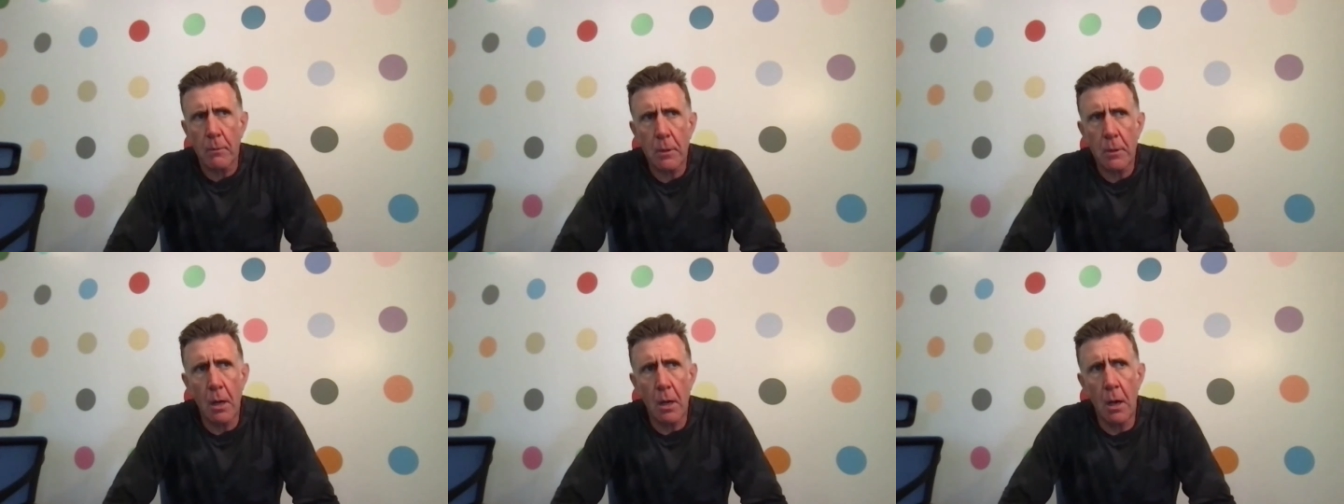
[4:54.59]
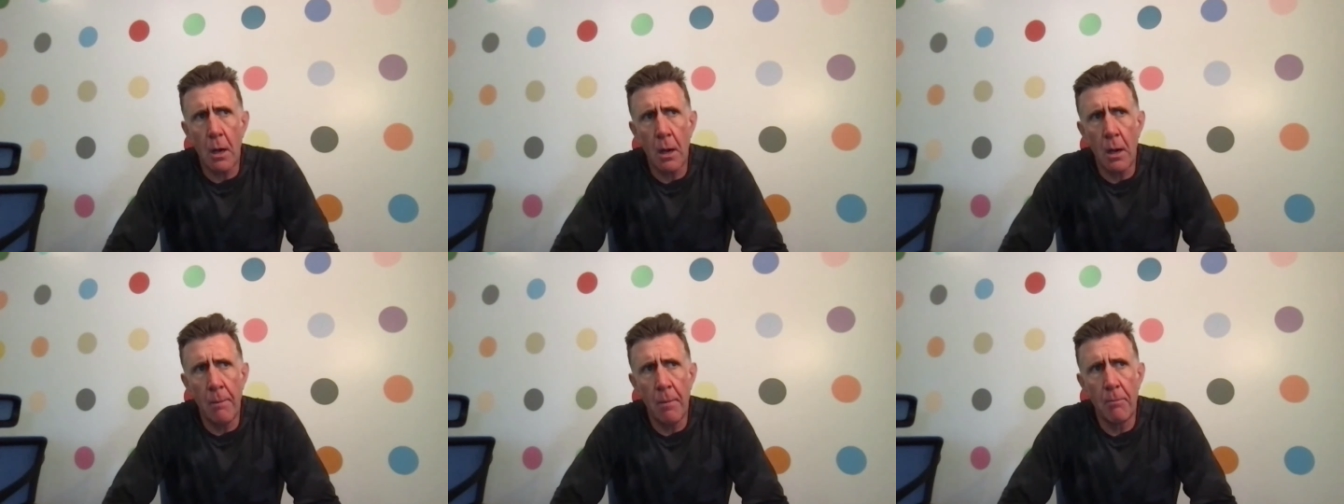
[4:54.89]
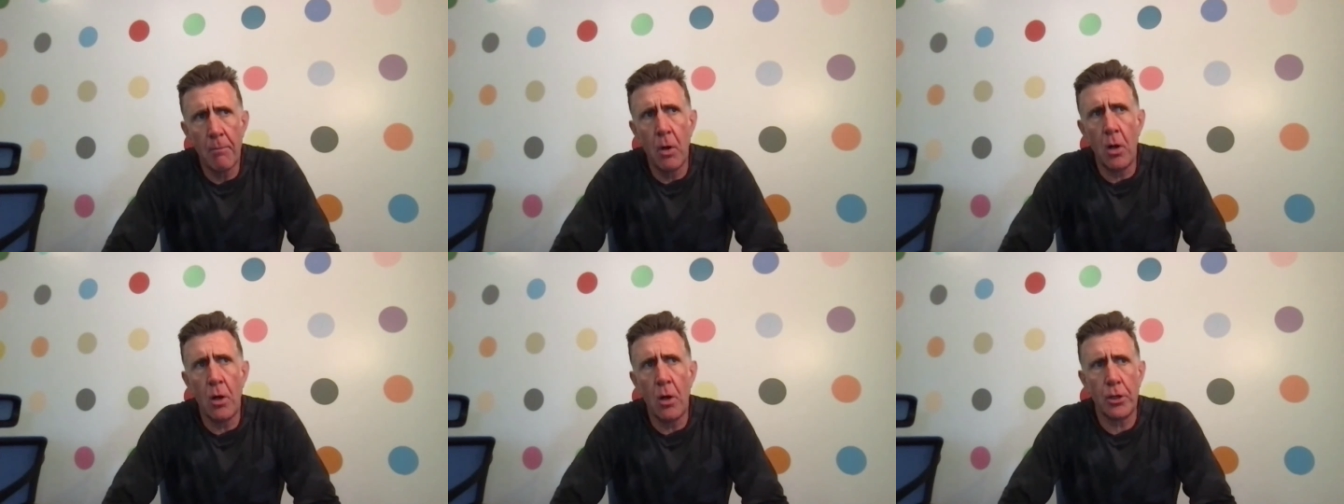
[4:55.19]

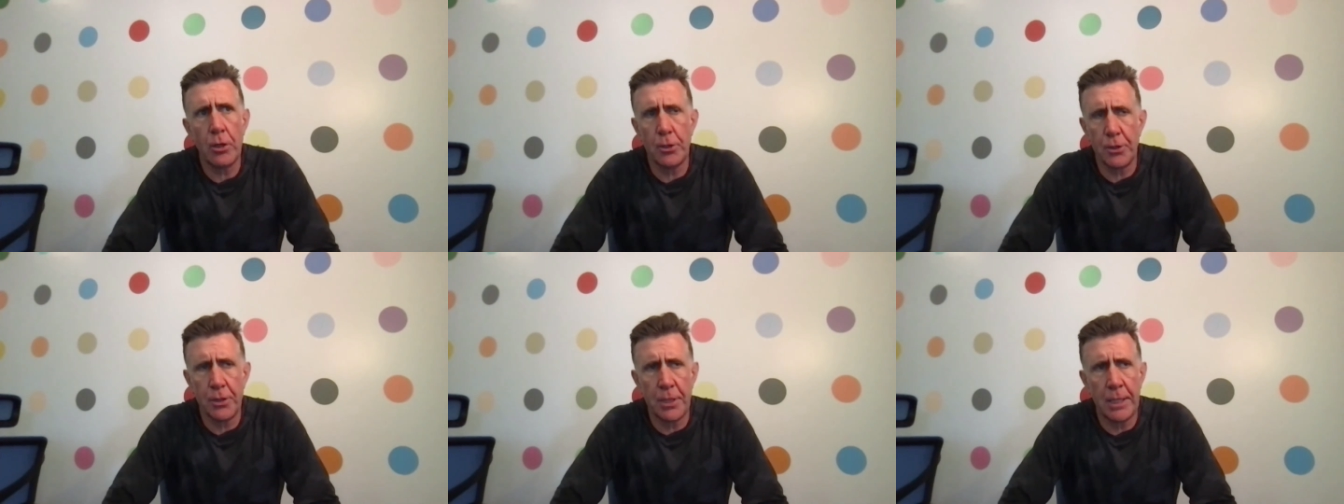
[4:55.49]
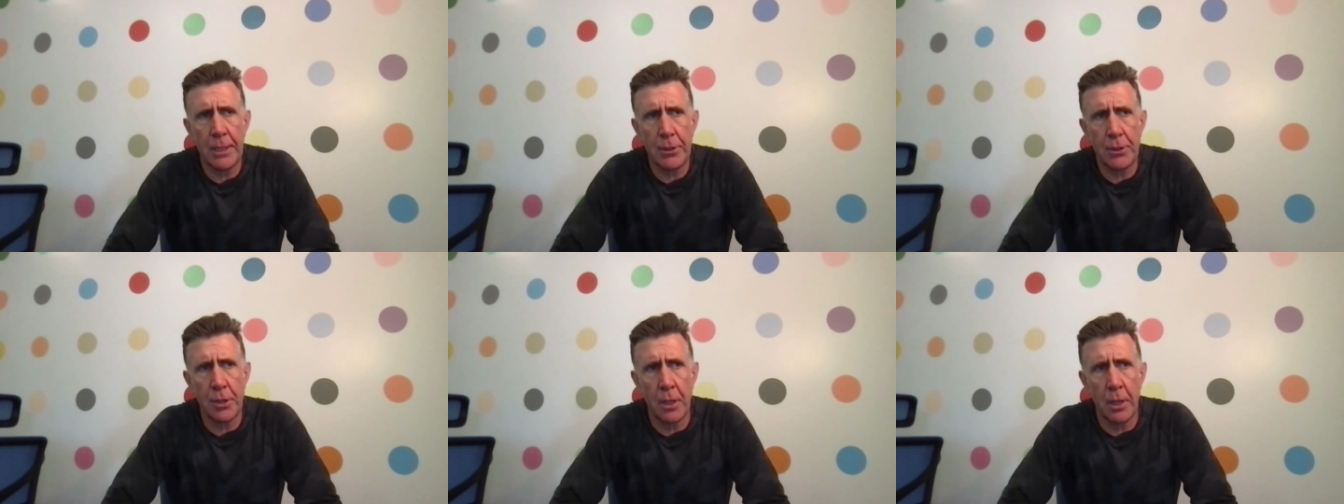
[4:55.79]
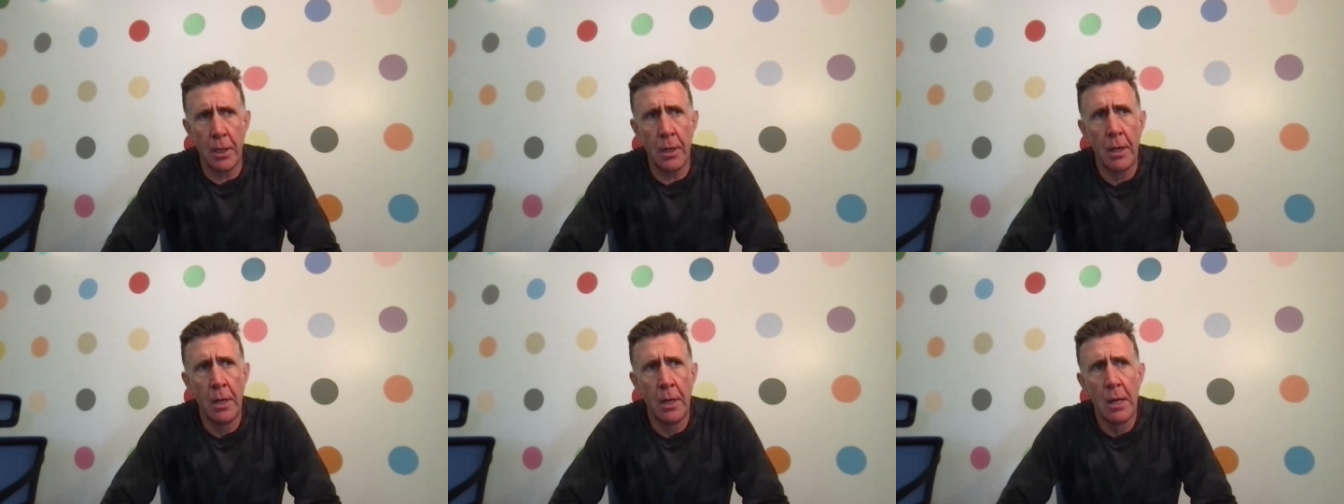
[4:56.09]
Mont Kush
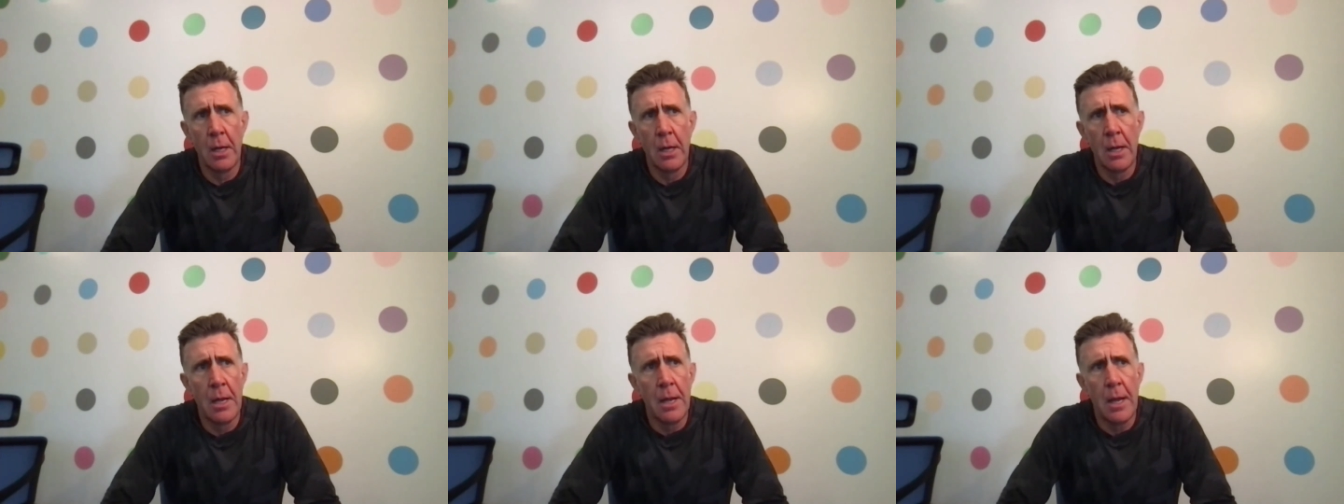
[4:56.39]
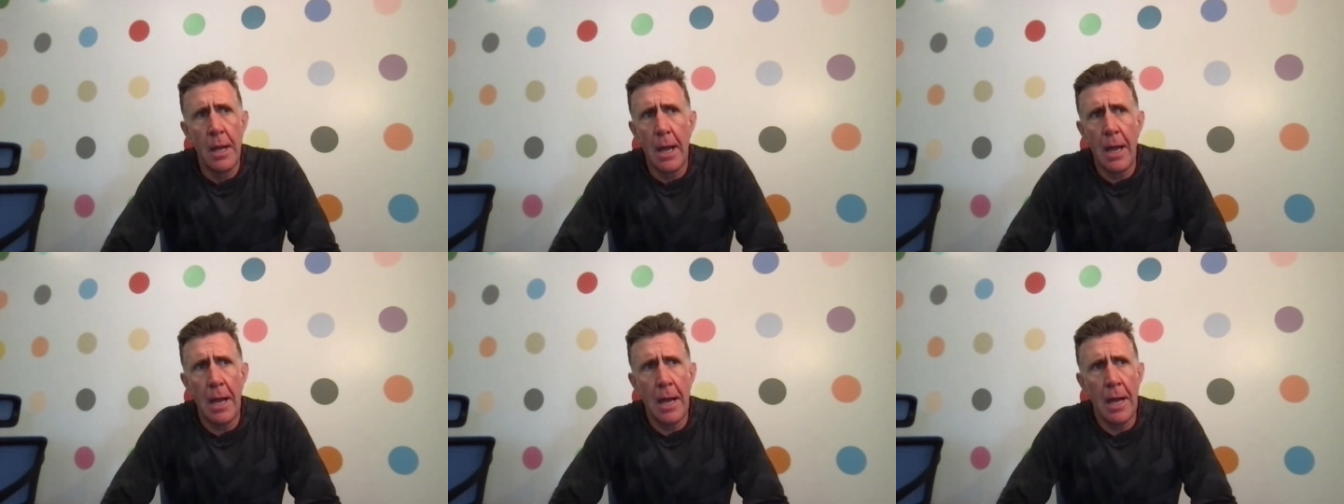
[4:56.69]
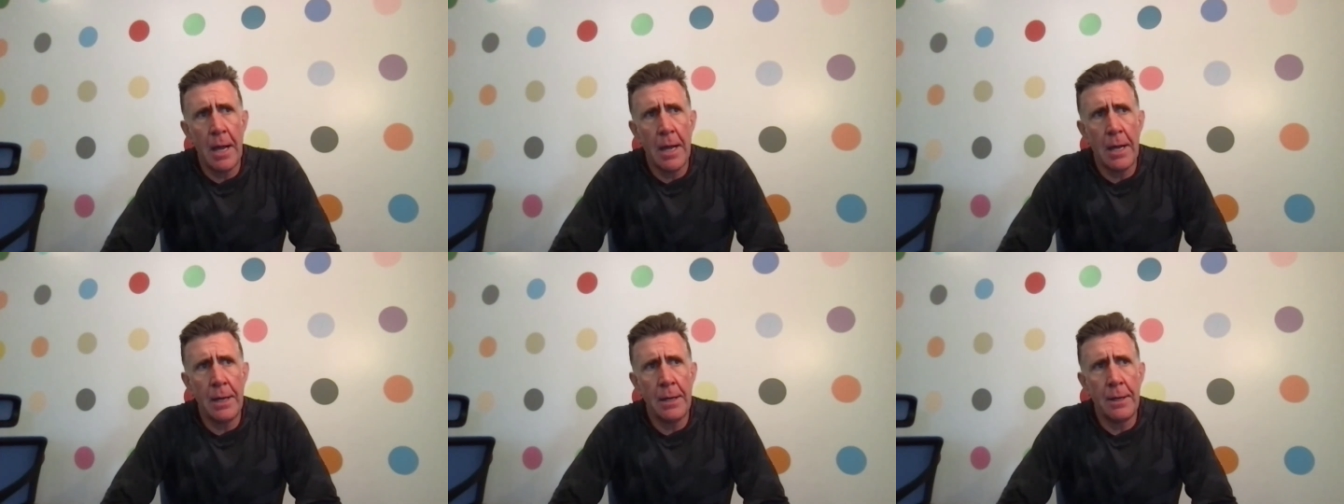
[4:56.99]
tincture
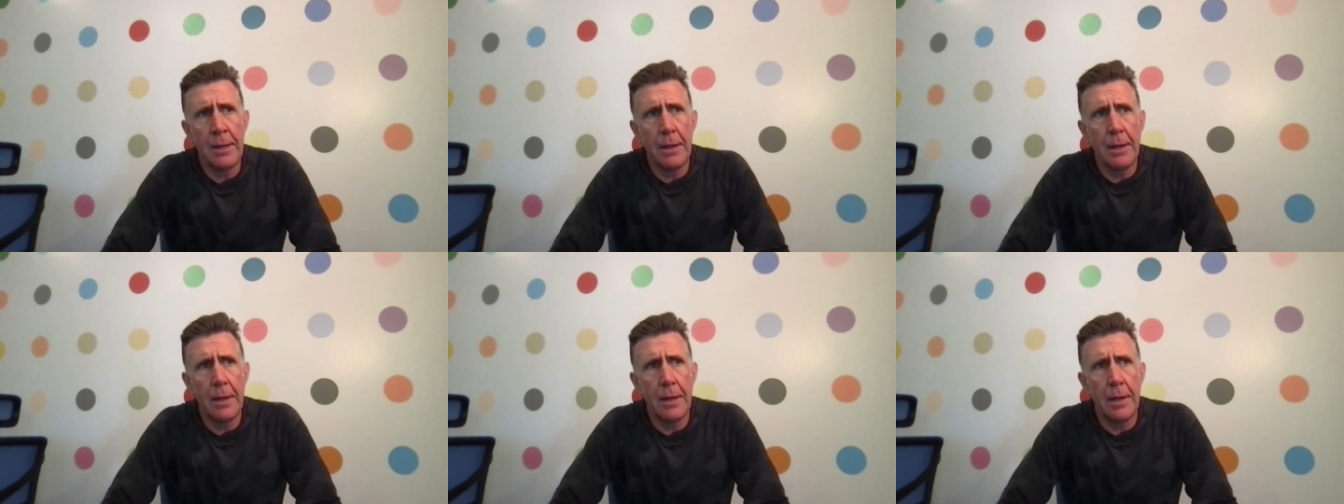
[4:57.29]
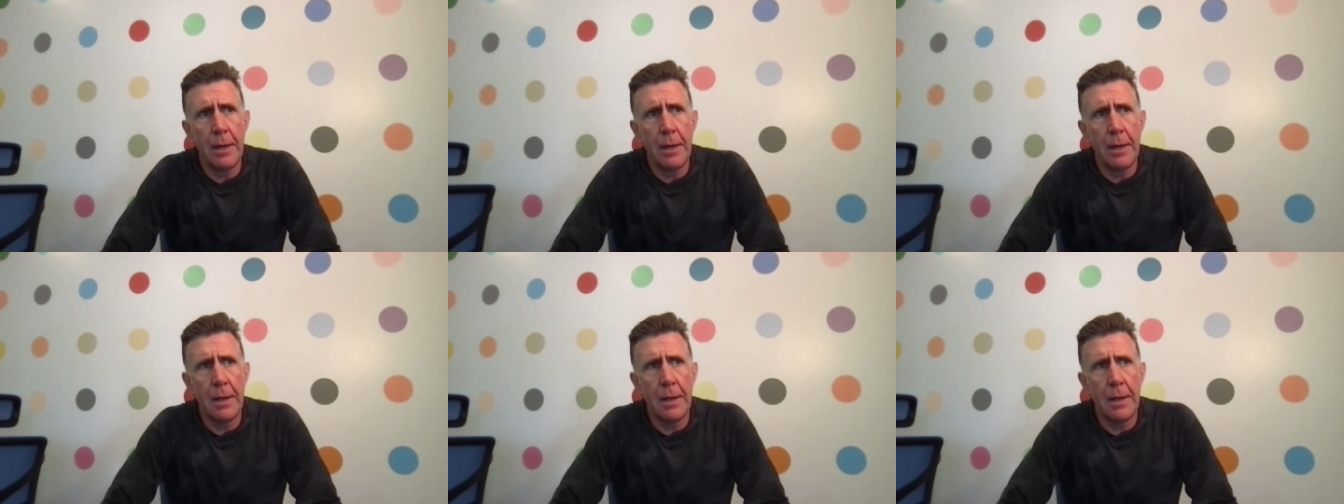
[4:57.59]
and,